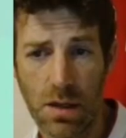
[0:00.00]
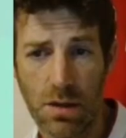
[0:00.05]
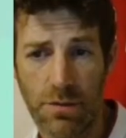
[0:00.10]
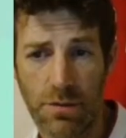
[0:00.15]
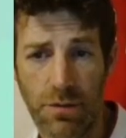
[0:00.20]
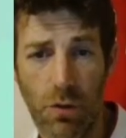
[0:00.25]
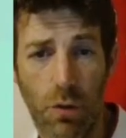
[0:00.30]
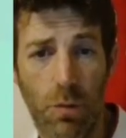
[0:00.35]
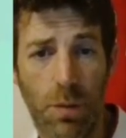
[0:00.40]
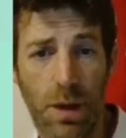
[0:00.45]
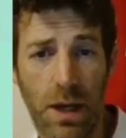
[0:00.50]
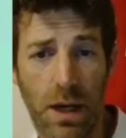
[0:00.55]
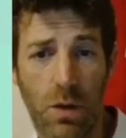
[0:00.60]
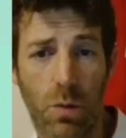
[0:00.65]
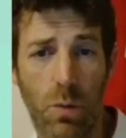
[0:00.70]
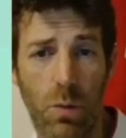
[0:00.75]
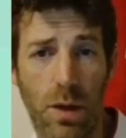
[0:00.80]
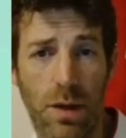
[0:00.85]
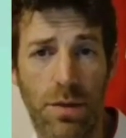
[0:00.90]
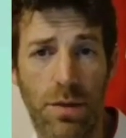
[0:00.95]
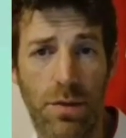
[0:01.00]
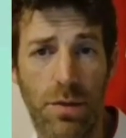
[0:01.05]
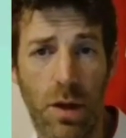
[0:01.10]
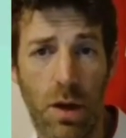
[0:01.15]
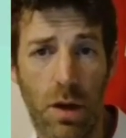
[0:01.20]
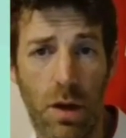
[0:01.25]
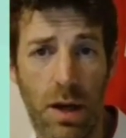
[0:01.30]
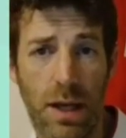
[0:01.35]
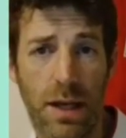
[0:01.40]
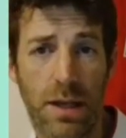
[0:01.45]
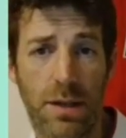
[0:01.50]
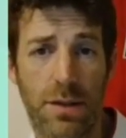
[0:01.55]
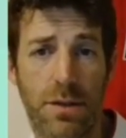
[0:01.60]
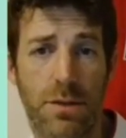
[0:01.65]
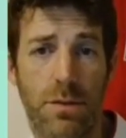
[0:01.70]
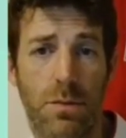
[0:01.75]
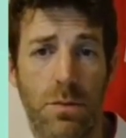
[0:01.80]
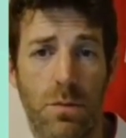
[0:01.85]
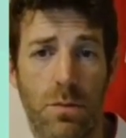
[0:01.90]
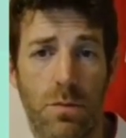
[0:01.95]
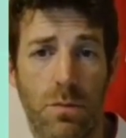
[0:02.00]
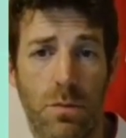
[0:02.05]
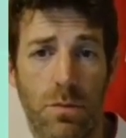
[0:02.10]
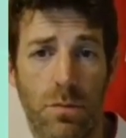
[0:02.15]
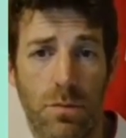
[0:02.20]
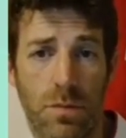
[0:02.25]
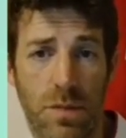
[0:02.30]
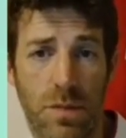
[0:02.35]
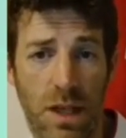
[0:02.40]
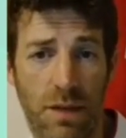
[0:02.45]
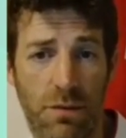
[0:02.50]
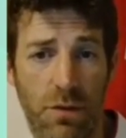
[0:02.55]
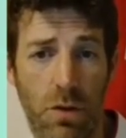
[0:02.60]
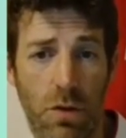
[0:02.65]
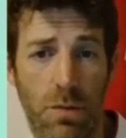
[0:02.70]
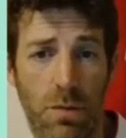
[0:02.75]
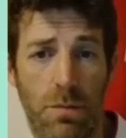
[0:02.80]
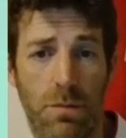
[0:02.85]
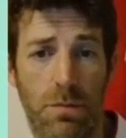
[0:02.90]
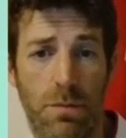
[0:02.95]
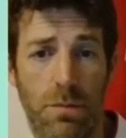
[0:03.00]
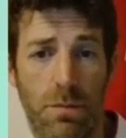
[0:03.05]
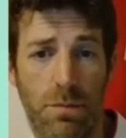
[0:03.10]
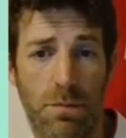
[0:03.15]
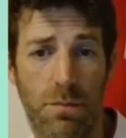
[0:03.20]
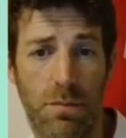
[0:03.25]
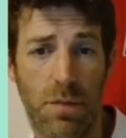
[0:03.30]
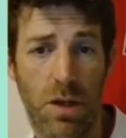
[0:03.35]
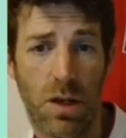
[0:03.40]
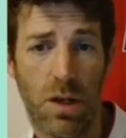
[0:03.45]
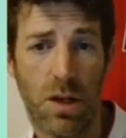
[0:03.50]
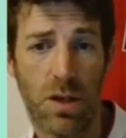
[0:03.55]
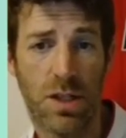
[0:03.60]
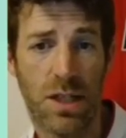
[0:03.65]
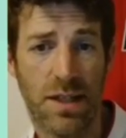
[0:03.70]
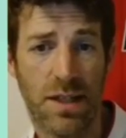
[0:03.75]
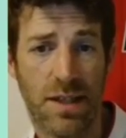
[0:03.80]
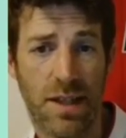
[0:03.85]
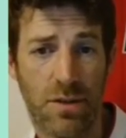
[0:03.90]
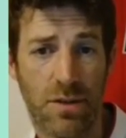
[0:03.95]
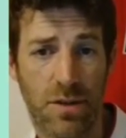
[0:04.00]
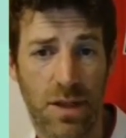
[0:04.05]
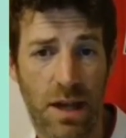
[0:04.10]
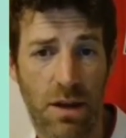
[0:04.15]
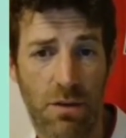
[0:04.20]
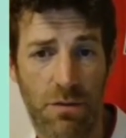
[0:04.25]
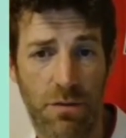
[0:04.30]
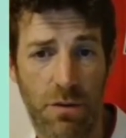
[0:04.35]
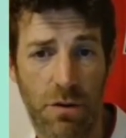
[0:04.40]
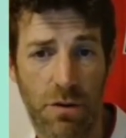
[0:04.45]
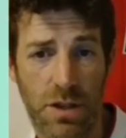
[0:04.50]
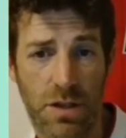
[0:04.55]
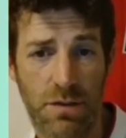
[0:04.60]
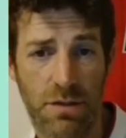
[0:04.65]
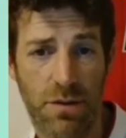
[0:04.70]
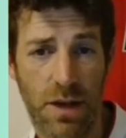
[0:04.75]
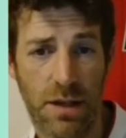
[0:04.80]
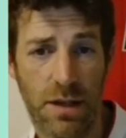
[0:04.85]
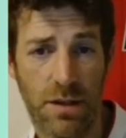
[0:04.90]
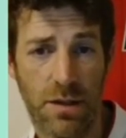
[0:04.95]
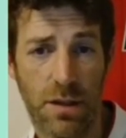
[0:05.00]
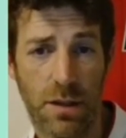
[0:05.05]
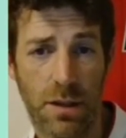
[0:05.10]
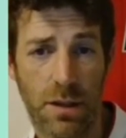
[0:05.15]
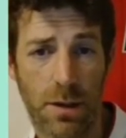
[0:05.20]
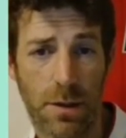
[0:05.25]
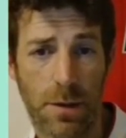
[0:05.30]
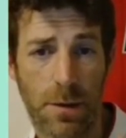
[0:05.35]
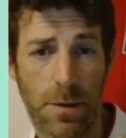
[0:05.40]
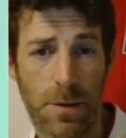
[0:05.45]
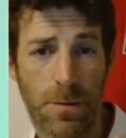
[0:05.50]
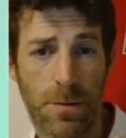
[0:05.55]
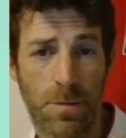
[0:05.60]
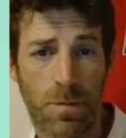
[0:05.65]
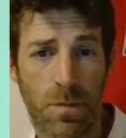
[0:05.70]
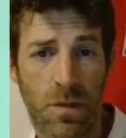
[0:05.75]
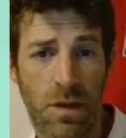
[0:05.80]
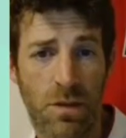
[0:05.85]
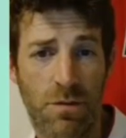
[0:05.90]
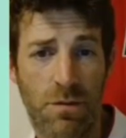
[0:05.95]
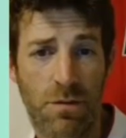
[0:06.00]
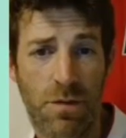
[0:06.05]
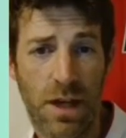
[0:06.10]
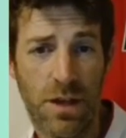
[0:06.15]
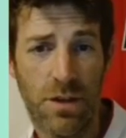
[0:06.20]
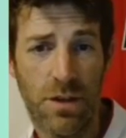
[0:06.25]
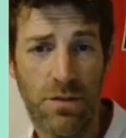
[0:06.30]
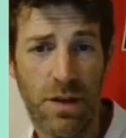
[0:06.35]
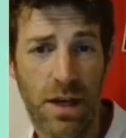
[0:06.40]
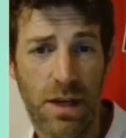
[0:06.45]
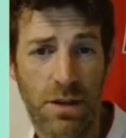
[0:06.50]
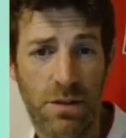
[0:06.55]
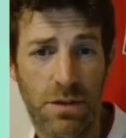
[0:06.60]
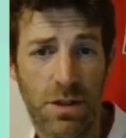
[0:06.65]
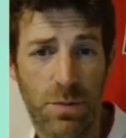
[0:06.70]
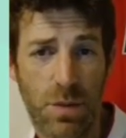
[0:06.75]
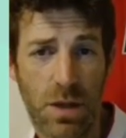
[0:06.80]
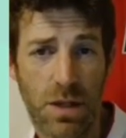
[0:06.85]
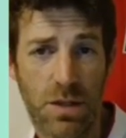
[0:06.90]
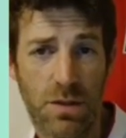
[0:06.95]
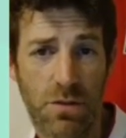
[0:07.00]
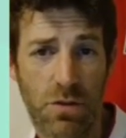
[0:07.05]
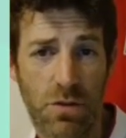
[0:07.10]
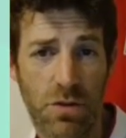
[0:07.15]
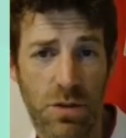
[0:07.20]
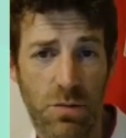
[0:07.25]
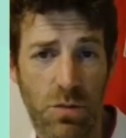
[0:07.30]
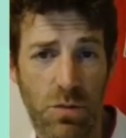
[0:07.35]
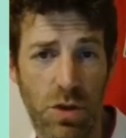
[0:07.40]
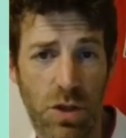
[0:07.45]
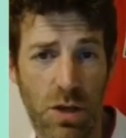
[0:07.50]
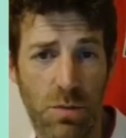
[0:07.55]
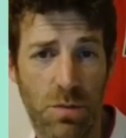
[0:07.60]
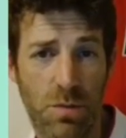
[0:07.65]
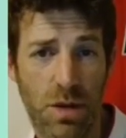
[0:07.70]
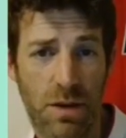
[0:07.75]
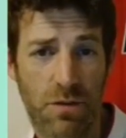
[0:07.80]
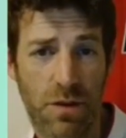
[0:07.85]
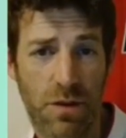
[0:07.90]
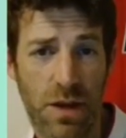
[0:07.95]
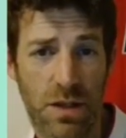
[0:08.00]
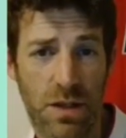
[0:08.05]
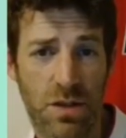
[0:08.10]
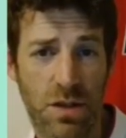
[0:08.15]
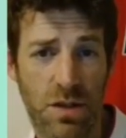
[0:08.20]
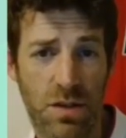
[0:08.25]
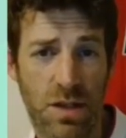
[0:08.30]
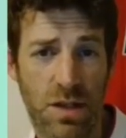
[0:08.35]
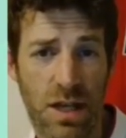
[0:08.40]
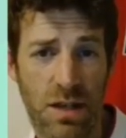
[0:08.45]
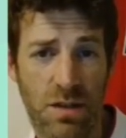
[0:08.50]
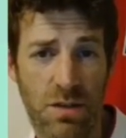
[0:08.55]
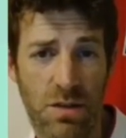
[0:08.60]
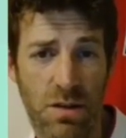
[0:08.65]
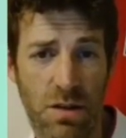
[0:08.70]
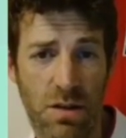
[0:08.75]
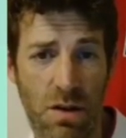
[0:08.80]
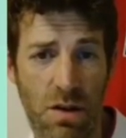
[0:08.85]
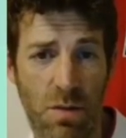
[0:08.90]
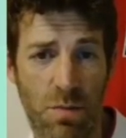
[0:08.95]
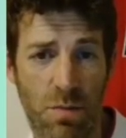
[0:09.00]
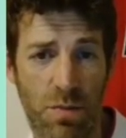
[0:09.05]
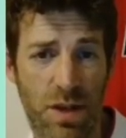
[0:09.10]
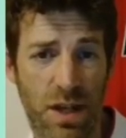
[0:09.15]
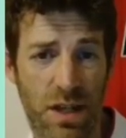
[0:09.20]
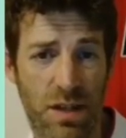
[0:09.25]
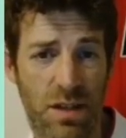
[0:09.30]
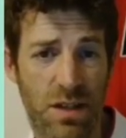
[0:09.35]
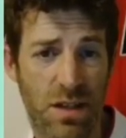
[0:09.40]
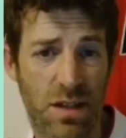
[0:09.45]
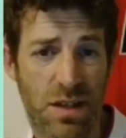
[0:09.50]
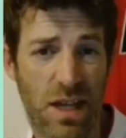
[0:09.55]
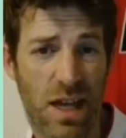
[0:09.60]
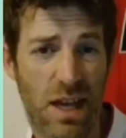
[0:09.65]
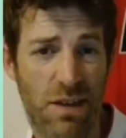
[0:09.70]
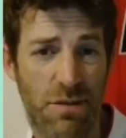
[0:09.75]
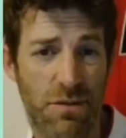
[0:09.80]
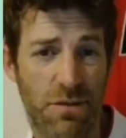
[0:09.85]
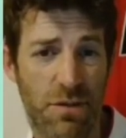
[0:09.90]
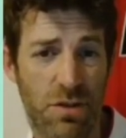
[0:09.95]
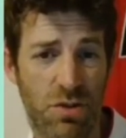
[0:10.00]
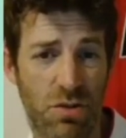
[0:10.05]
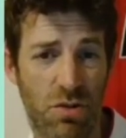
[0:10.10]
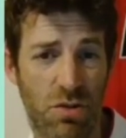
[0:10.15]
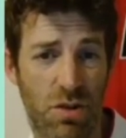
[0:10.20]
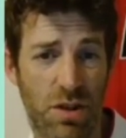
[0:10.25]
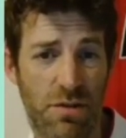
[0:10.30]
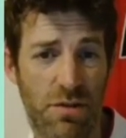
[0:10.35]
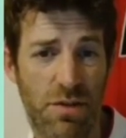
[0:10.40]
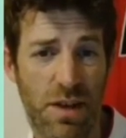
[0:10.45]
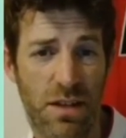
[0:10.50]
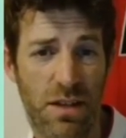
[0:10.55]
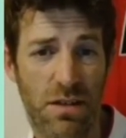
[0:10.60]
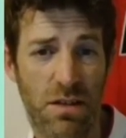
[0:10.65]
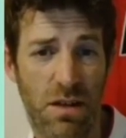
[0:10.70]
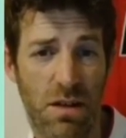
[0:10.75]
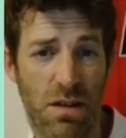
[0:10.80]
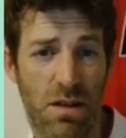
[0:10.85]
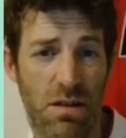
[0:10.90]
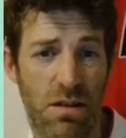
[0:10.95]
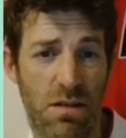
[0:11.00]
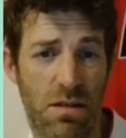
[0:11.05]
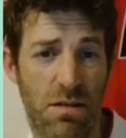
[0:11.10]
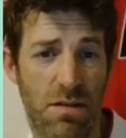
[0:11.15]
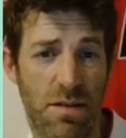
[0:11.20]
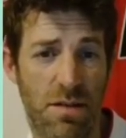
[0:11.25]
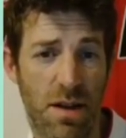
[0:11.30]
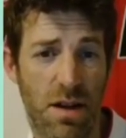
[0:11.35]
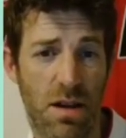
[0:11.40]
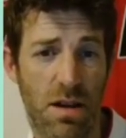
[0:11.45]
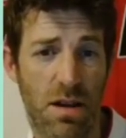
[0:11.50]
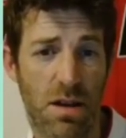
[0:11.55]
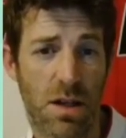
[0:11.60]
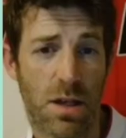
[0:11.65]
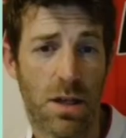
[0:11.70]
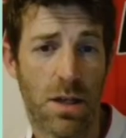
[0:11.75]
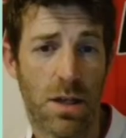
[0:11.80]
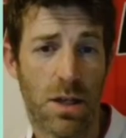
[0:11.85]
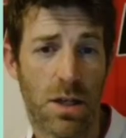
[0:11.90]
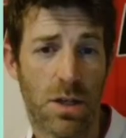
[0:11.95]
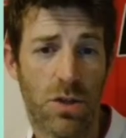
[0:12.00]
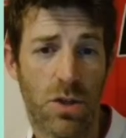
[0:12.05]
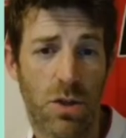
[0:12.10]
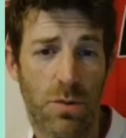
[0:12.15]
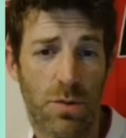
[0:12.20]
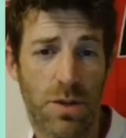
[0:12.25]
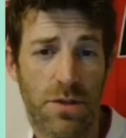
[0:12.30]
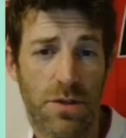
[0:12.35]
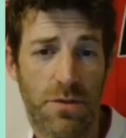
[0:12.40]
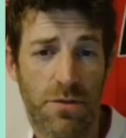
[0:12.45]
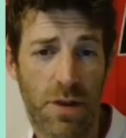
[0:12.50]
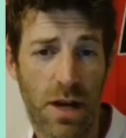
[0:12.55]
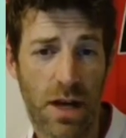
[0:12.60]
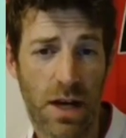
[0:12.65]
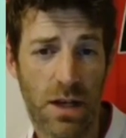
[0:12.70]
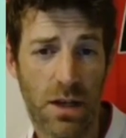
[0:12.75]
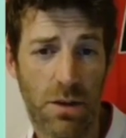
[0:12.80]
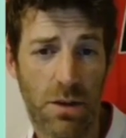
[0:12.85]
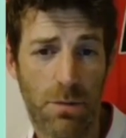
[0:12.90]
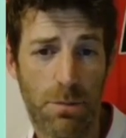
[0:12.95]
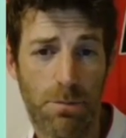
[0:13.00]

fullback with the highest DEFCON, largely down to how Forest defend. Van de Ven, Spurs have got some good opening fixtures and are predicted to have a stronger defence under Thomas Frank.